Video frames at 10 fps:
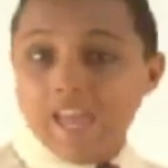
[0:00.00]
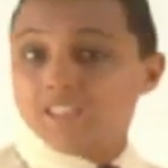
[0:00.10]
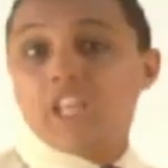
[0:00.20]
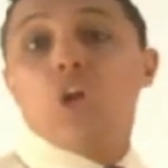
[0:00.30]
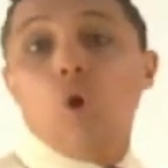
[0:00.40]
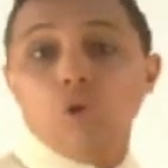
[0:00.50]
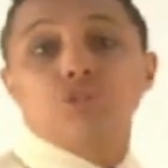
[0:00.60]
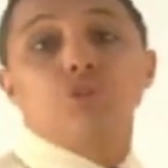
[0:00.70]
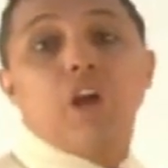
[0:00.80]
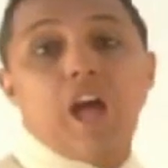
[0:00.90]
And they
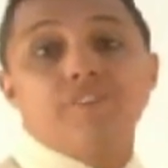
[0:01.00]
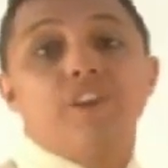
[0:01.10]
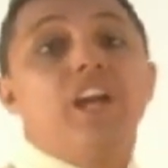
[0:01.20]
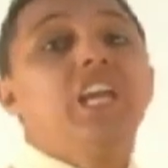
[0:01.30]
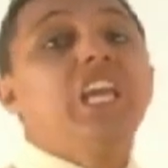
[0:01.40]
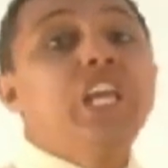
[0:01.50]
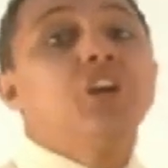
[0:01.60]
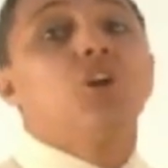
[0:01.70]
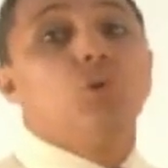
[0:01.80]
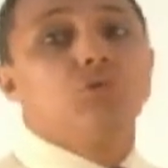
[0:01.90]
also have
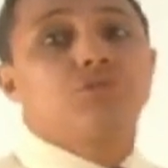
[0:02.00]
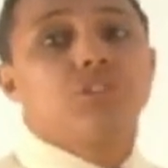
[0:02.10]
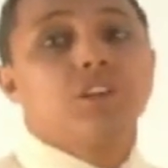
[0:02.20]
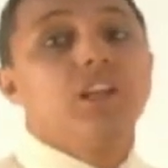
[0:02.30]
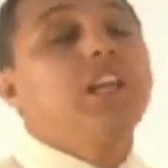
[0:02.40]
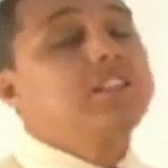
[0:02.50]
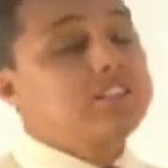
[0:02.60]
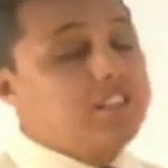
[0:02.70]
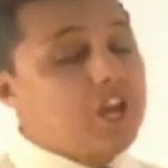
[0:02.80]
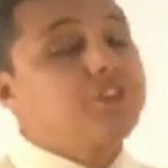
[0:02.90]
ear holes
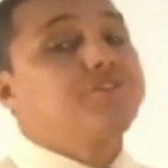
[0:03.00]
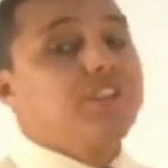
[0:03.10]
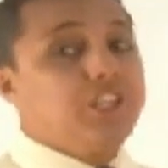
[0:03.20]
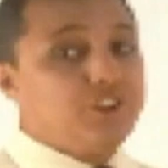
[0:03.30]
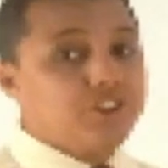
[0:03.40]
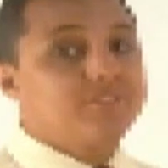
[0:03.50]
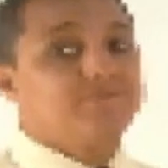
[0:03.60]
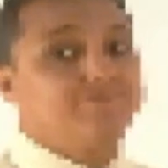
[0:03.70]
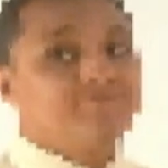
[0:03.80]
instead of ear.